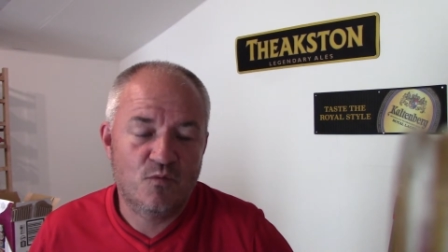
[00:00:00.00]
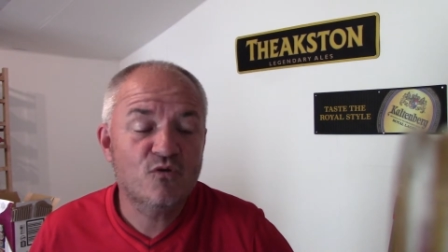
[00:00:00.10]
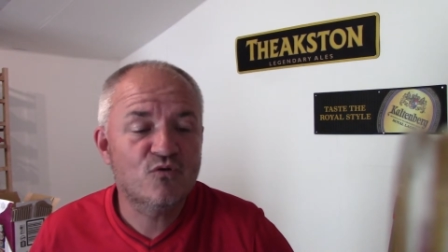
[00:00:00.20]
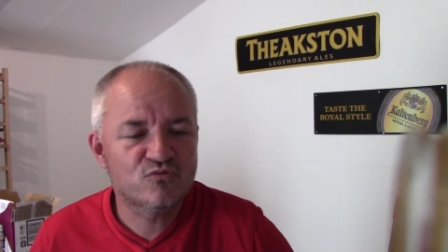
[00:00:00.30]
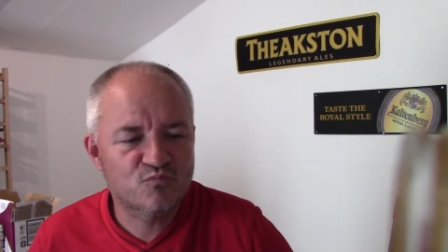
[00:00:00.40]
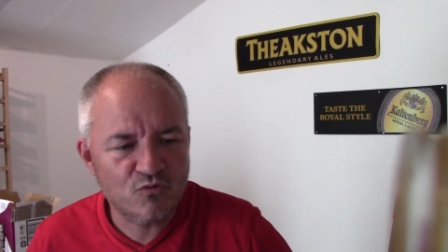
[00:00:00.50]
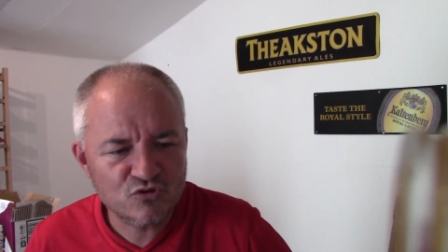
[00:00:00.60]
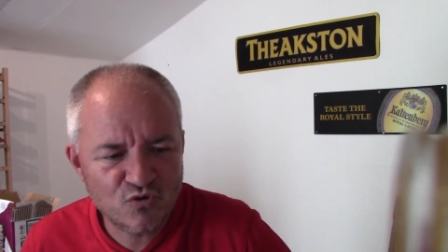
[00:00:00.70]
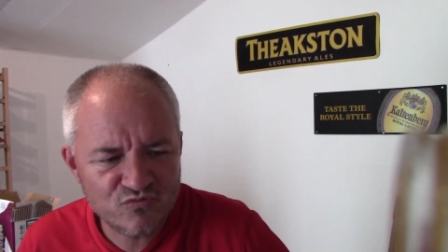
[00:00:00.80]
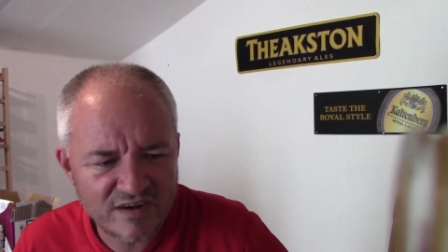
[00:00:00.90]

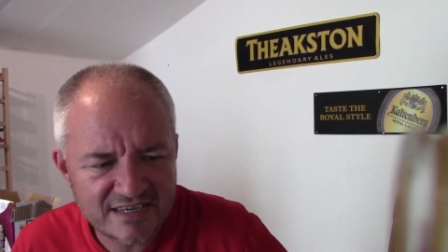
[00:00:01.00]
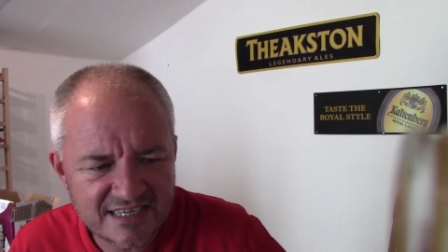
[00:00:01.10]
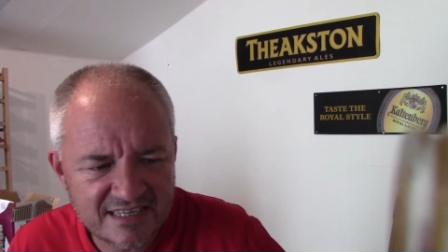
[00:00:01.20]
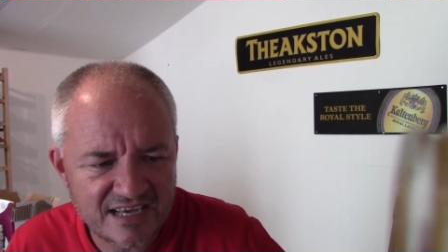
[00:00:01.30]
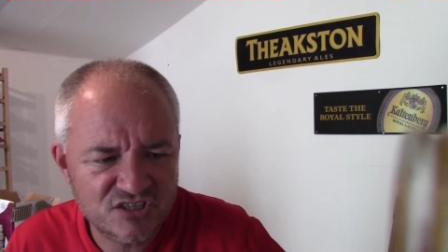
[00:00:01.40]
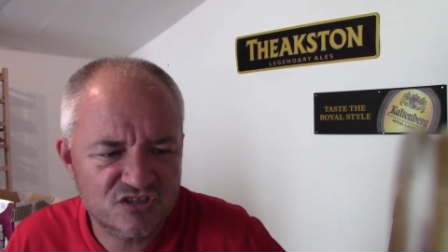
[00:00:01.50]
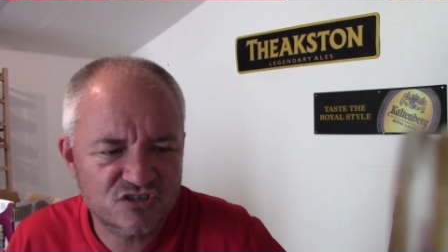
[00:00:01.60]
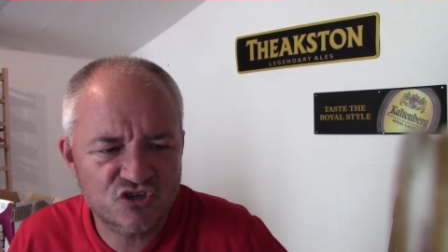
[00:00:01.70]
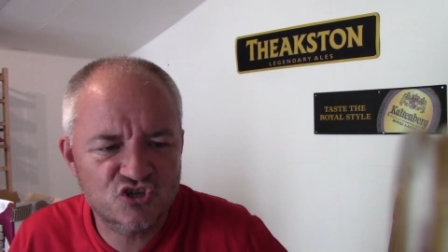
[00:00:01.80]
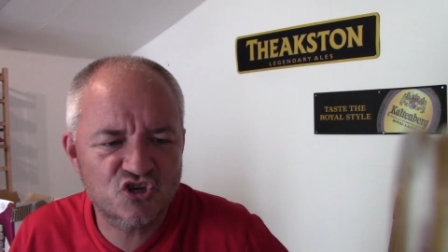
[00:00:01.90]
One's called Racing
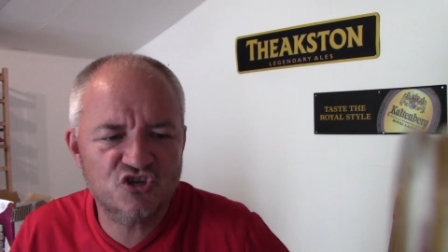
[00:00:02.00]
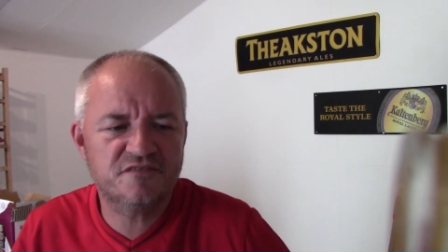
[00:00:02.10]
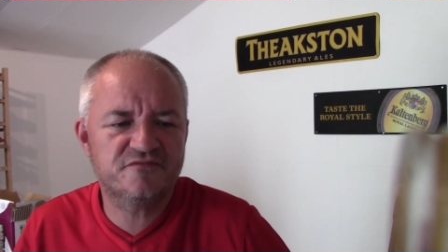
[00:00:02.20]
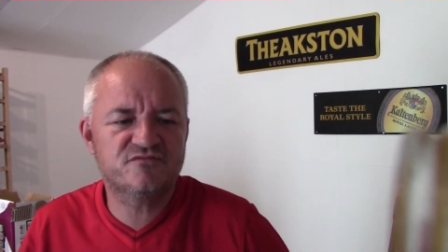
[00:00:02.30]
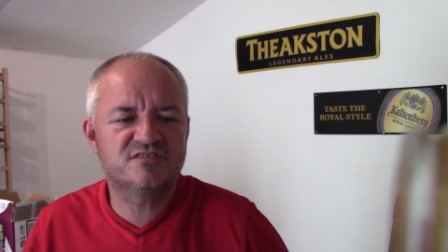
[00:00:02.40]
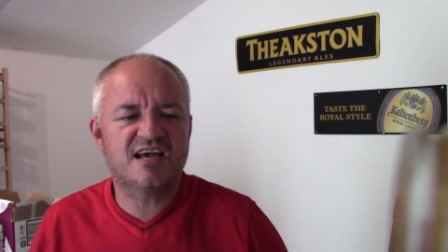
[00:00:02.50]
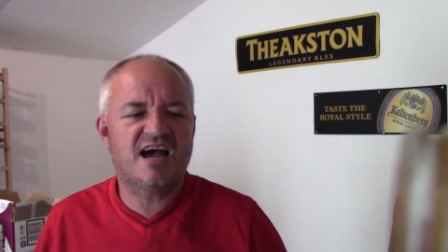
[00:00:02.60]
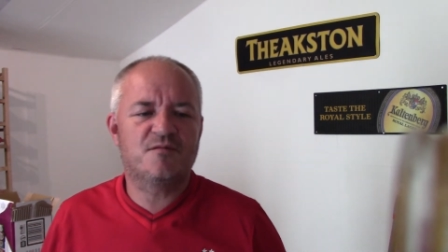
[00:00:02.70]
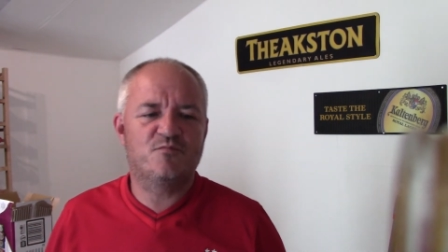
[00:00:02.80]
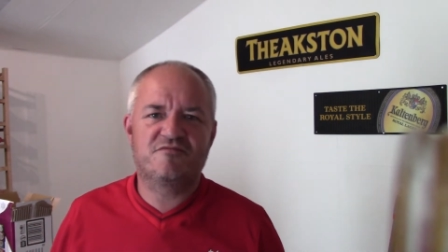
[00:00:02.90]
Legends, A Journey Through
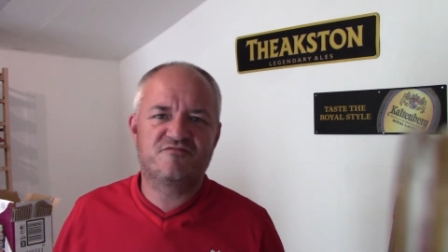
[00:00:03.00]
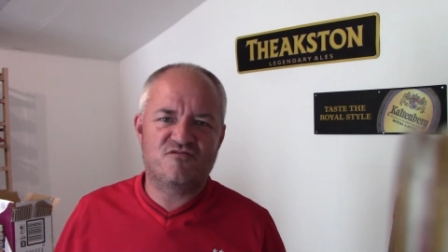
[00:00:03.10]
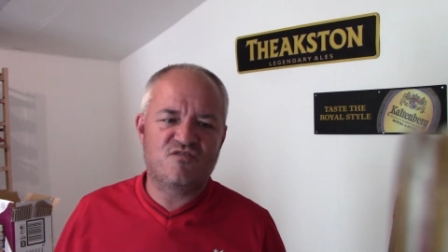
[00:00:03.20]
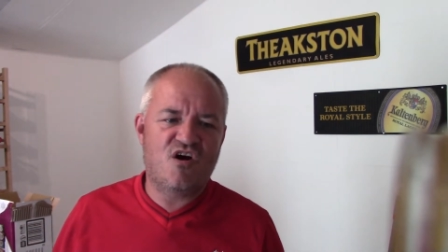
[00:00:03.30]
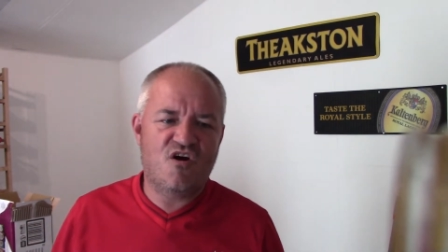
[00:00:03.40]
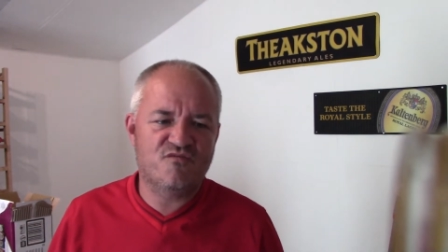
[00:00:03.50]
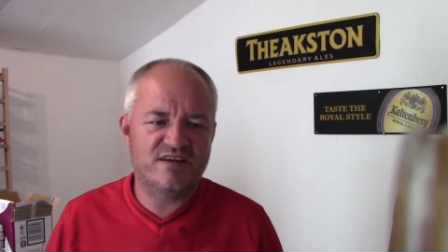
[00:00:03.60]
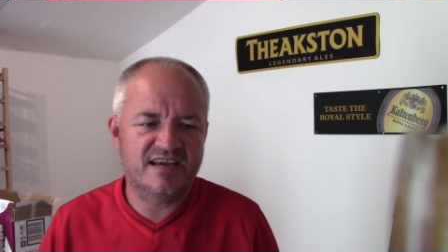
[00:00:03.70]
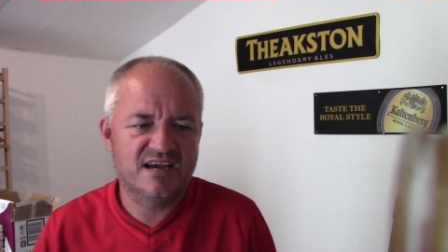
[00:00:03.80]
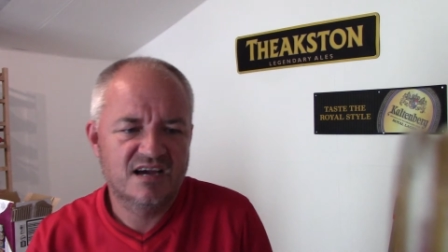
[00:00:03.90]
Time with
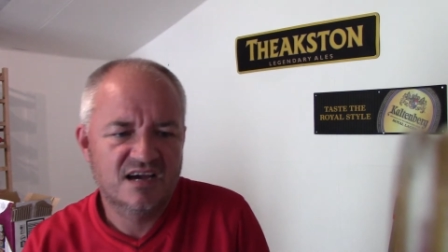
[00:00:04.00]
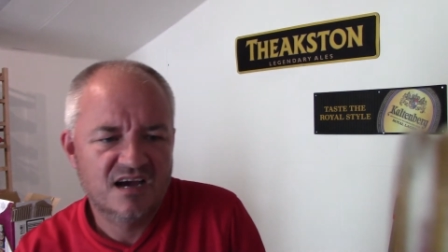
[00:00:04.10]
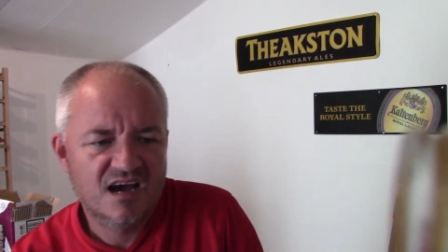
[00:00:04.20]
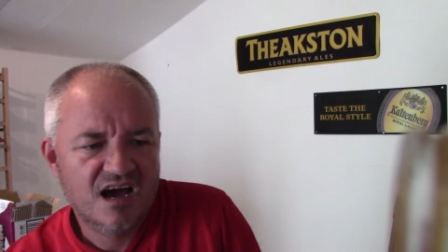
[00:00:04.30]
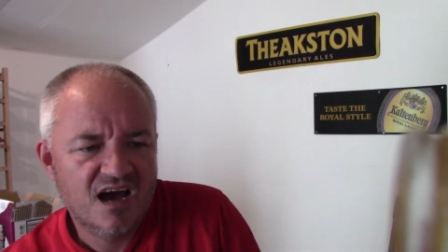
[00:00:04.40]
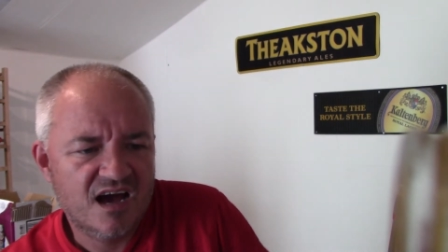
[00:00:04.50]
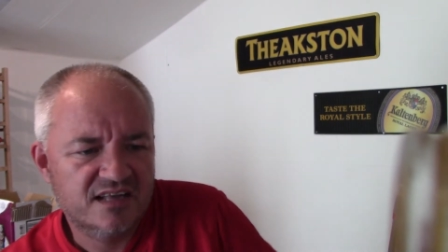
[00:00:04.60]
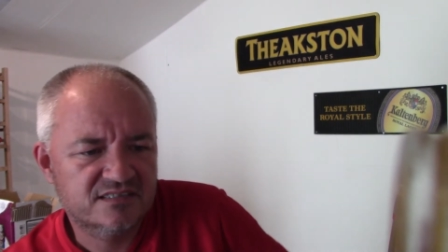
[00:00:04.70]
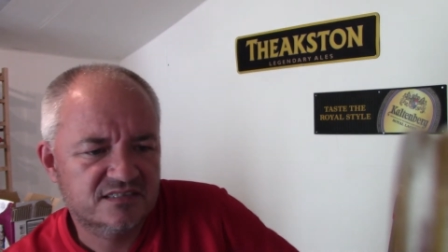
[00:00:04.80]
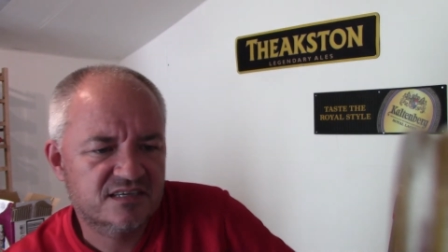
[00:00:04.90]
Ferrari,
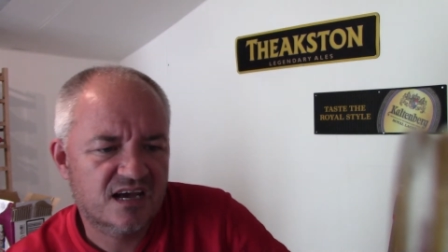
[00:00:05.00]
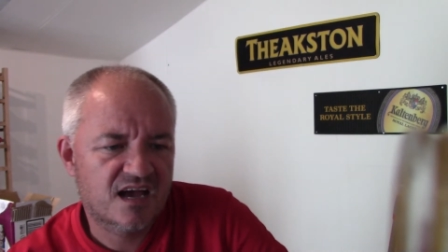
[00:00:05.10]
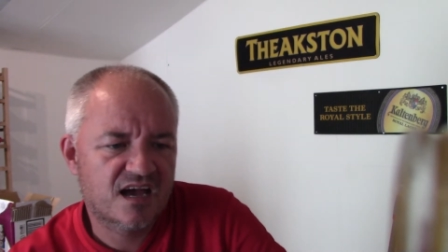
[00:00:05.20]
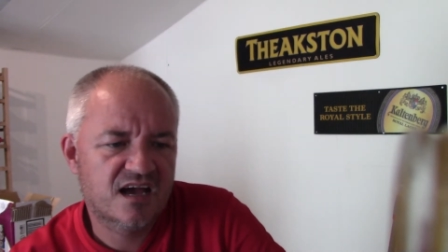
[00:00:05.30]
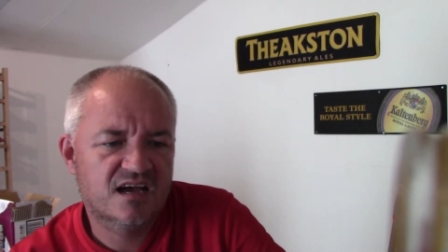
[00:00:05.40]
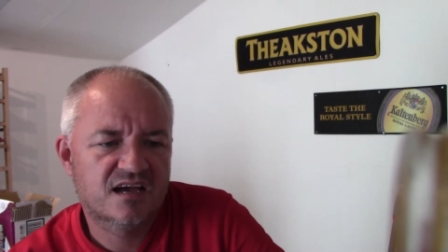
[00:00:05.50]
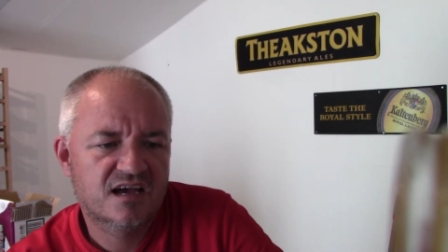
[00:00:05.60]
and